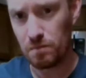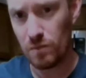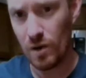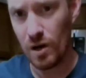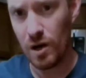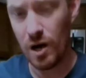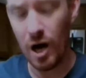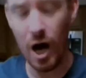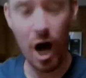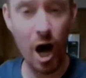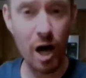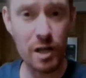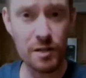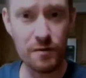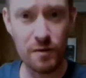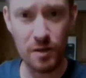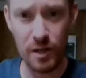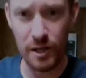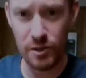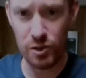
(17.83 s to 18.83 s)
Oxford
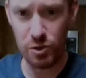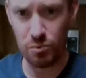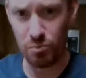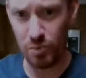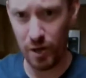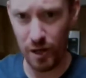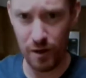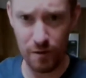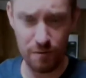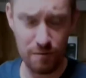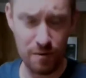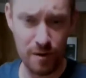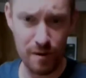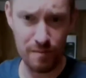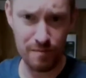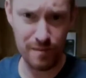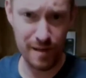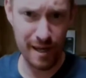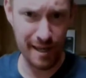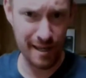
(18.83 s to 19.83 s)
Electric Bell
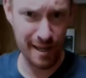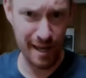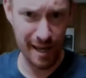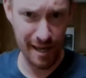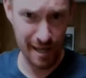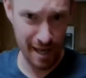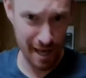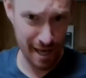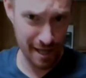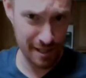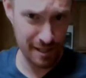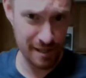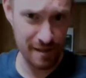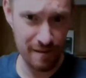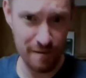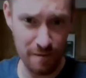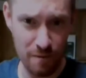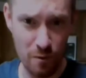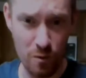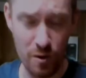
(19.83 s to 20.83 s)
from
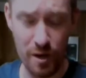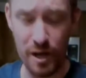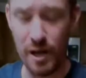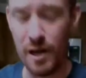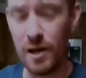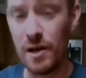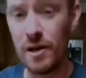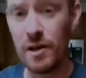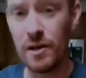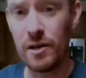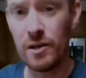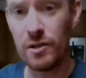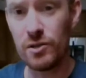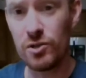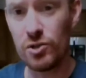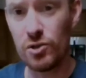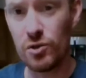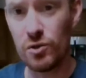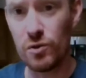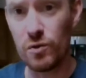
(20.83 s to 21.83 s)
1840
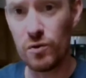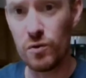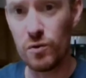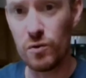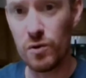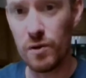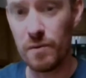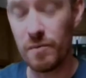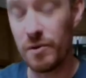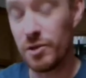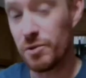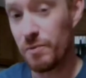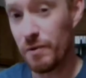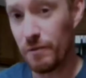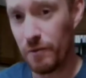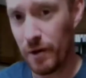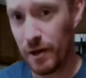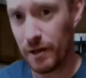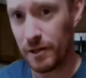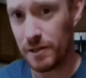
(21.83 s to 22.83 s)
to the Benjamin
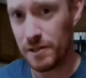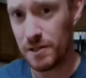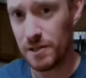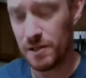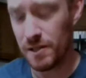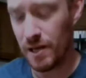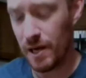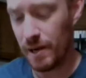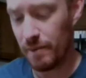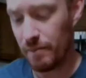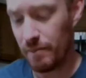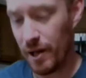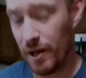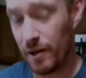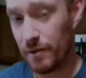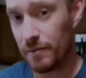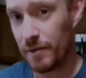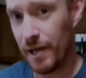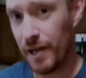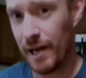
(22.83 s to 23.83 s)
Franklin's
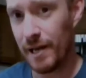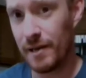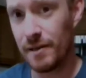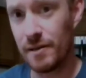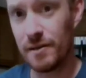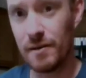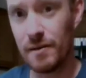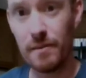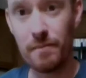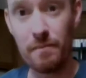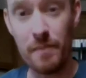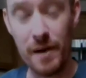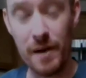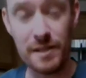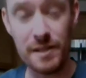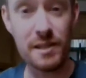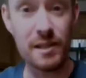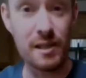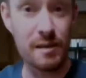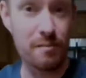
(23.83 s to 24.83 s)
bell, and
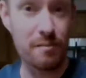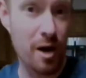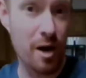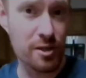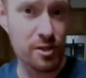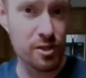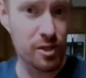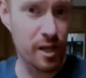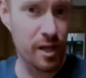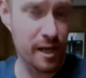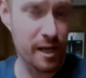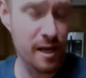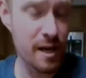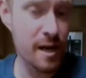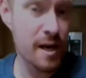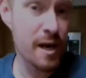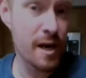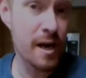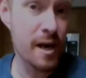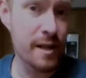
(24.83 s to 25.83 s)
basically postulating
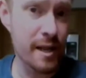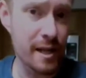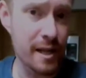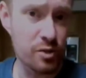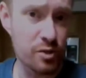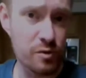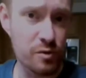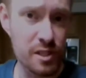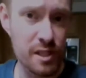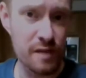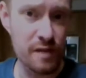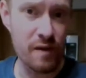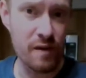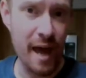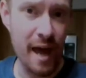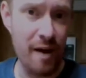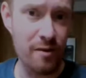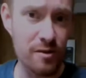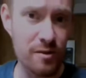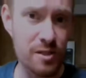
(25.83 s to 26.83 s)
that it's receiving
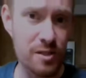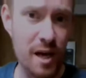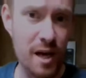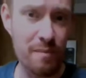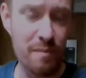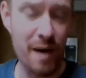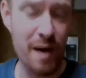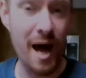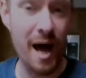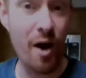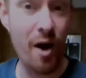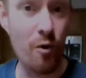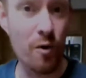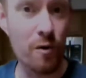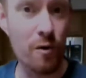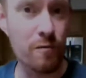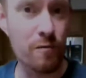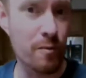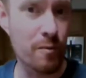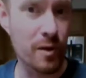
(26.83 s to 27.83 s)
outside
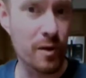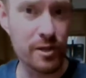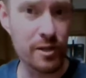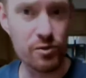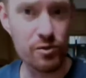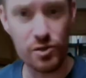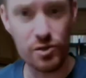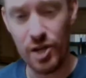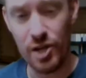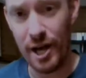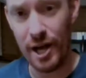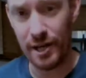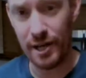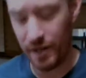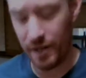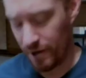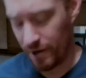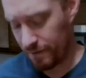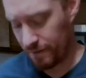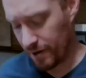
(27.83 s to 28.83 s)
power from electrostatic
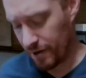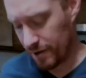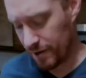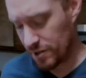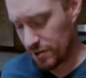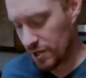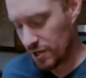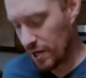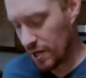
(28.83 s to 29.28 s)
interference.